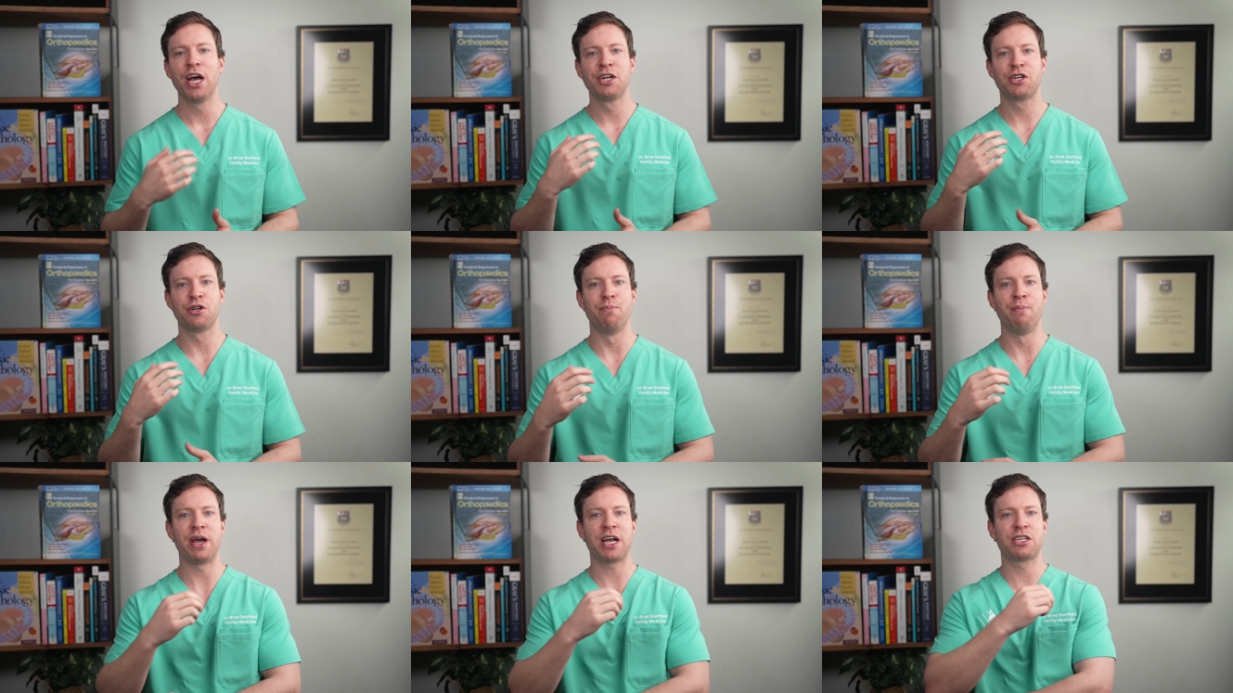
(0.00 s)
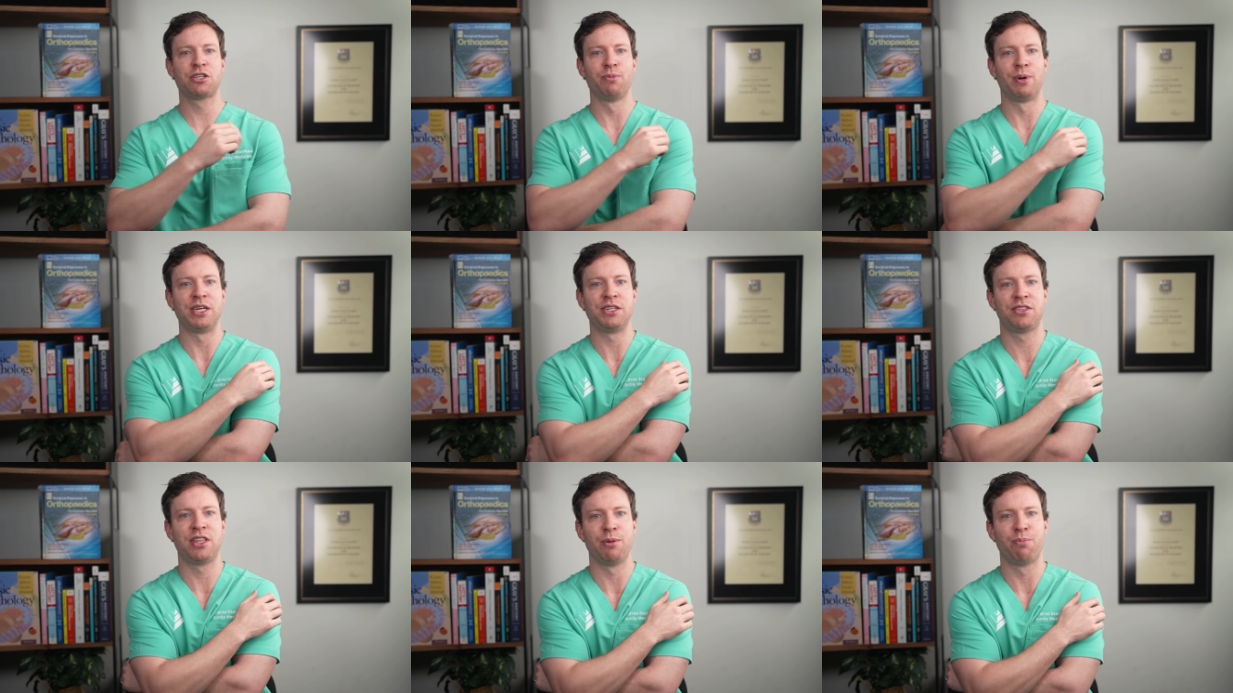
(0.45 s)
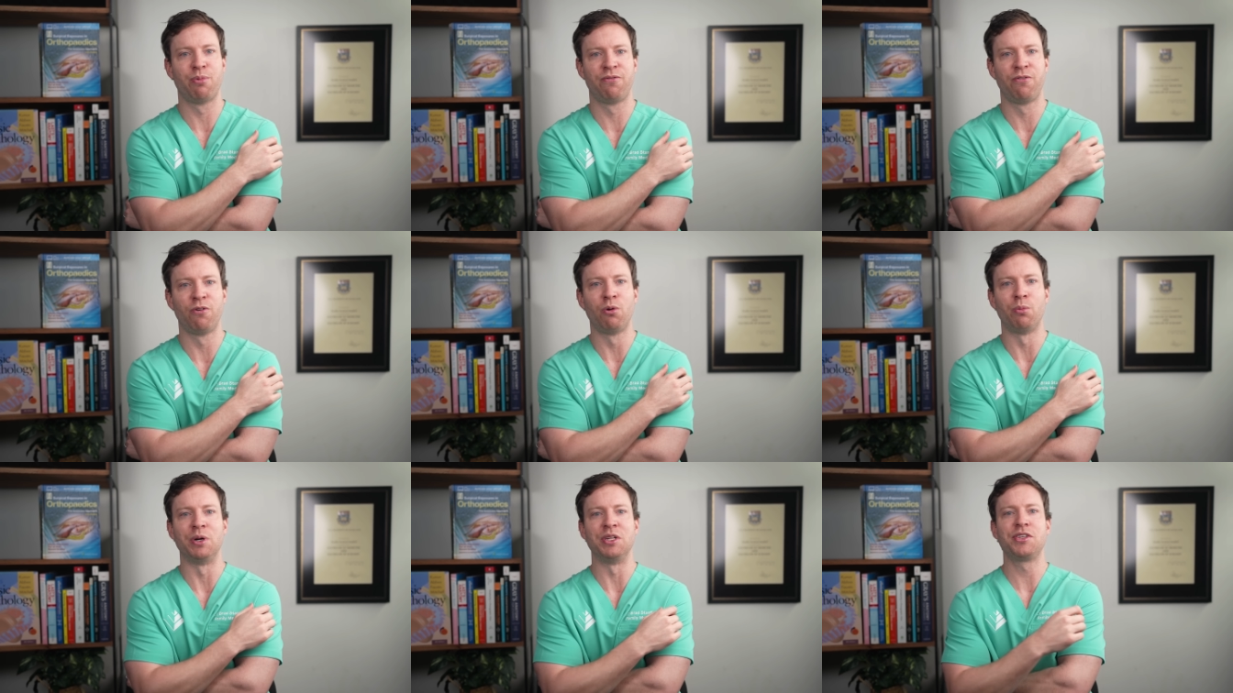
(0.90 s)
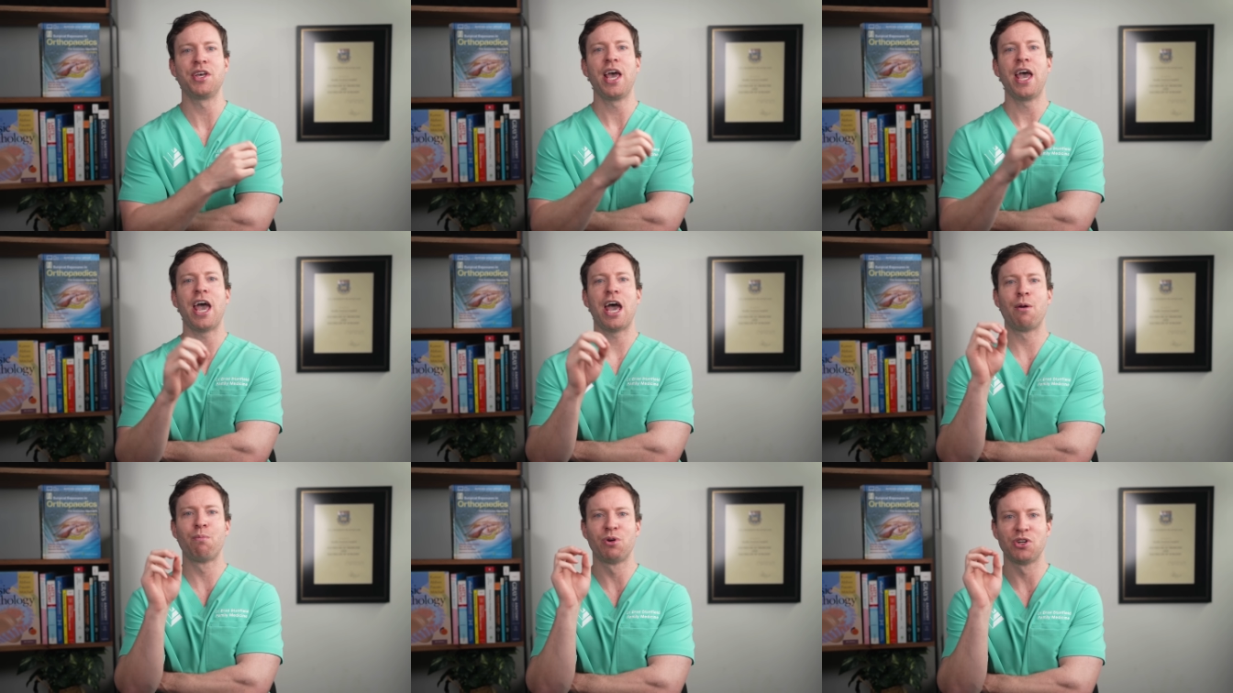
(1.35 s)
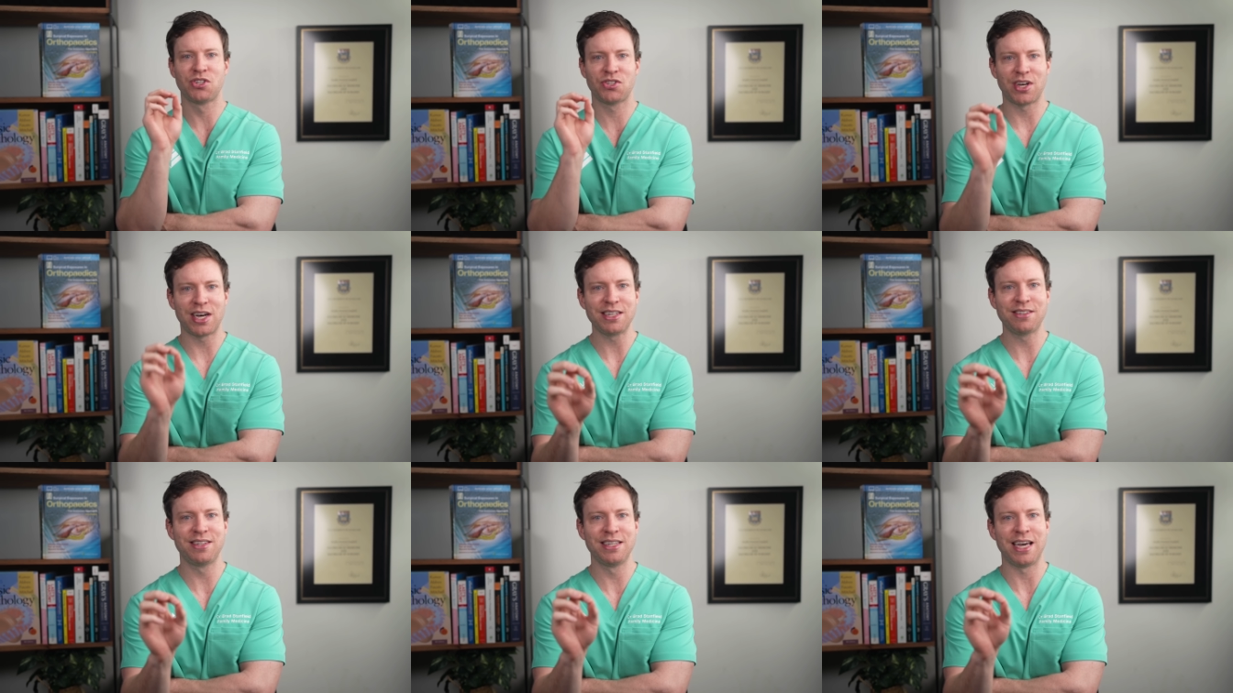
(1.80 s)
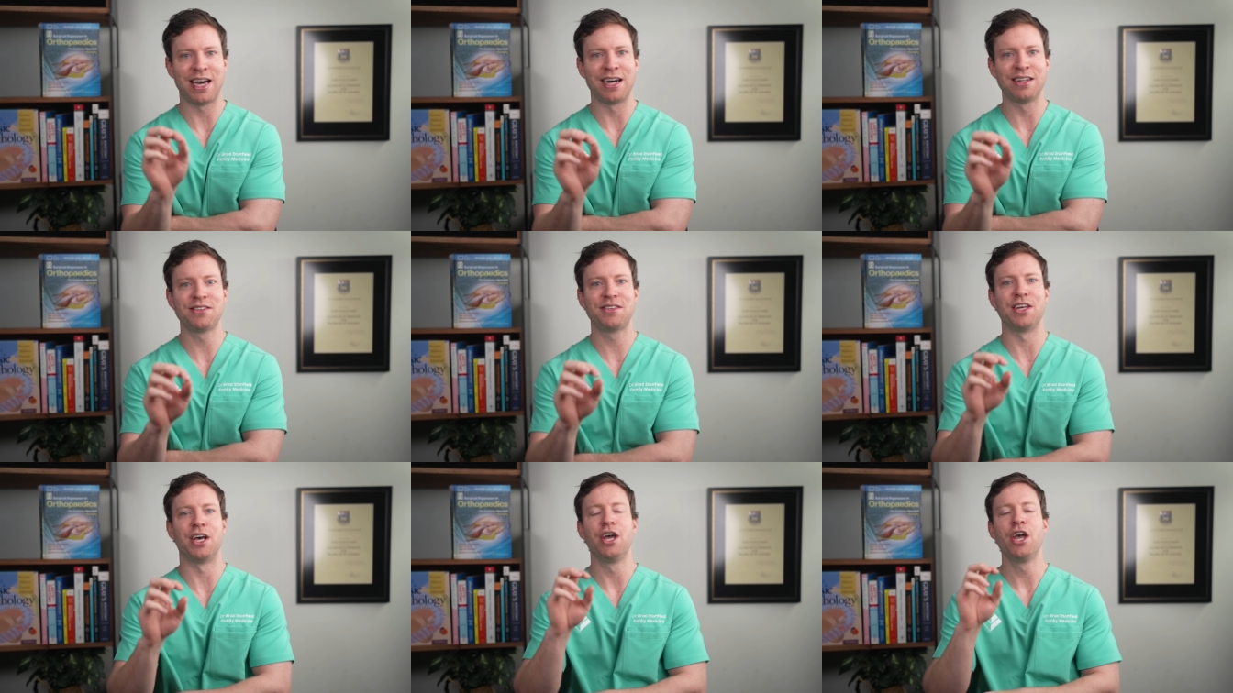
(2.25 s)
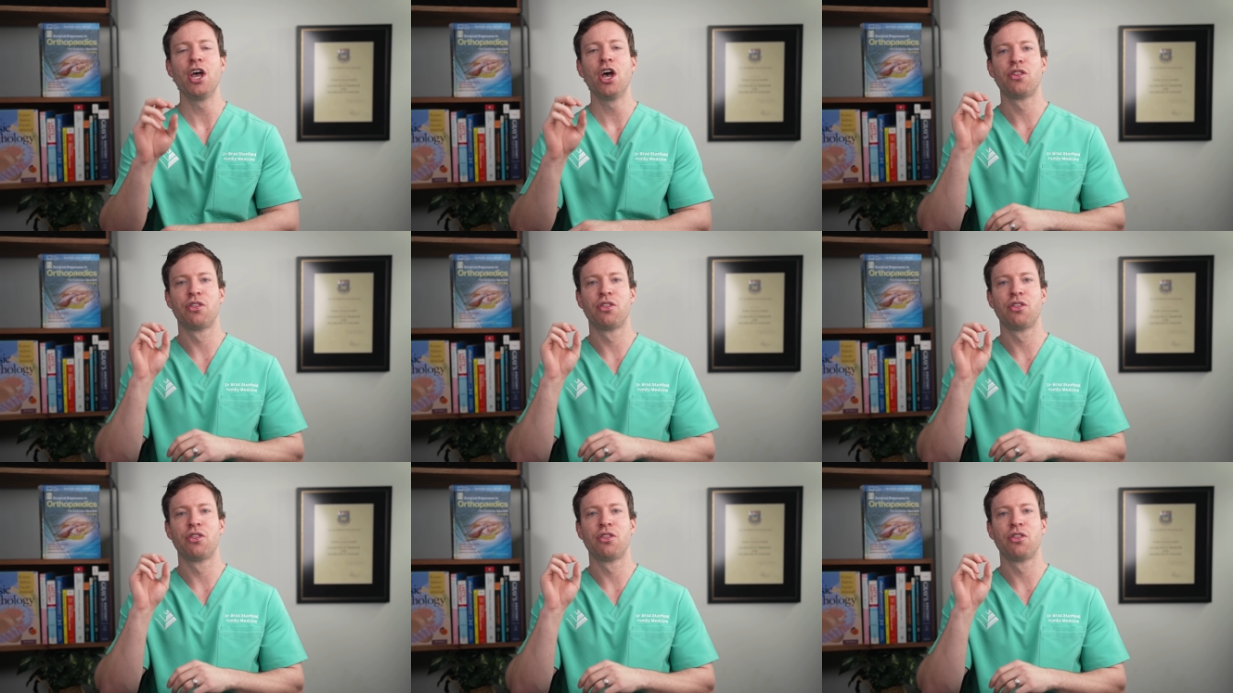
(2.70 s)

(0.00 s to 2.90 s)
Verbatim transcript: to maximize their performance and precisely answer